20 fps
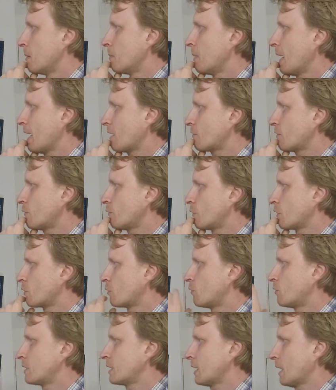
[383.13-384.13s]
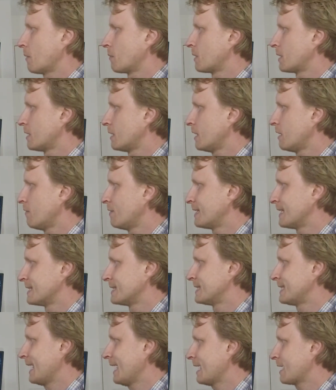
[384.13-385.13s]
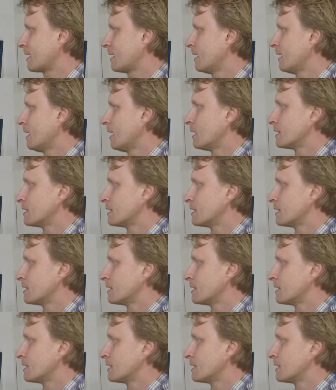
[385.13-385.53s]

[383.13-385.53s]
Background recording, I'm gonna leave it and tick.